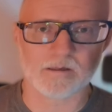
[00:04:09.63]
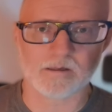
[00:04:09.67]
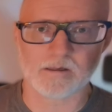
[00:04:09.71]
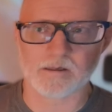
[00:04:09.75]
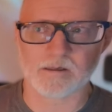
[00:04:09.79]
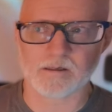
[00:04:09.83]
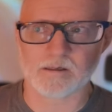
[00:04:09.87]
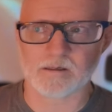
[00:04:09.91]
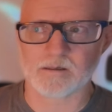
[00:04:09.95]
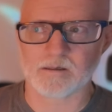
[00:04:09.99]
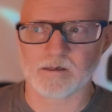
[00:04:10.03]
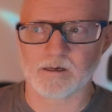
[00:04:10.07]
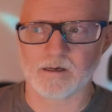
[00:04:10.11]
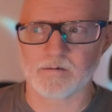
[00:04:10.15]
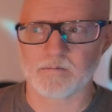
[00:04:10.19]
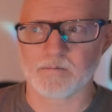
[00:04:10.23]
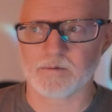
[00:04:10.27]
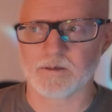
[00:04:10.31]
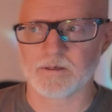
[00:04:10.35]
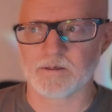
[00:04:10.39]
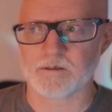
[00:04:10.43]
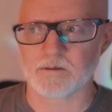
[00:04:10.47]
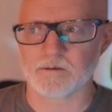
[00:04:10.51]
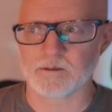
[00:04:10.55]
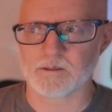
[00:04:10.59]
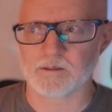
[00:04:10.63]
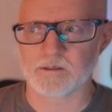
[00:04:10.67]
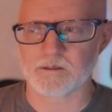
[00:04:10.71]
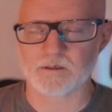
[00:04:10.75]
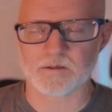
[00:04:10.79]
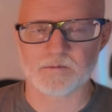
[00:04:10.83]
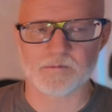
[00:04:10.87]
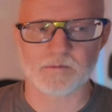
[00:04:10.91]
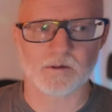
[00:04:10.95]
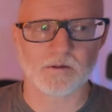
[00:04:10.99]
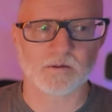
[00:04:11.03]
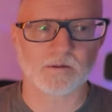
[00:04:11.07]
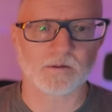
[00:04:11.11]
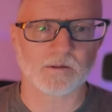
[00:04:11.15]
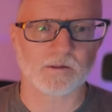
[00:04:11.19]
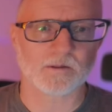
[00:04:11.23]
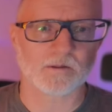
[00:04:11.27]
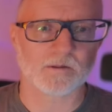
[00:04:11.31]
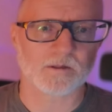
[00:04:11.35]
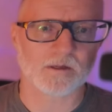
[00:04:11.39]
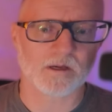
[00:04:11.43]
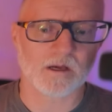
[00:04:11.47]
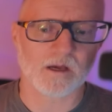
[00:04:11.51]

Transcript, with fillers: Uh, I've been doing these poses.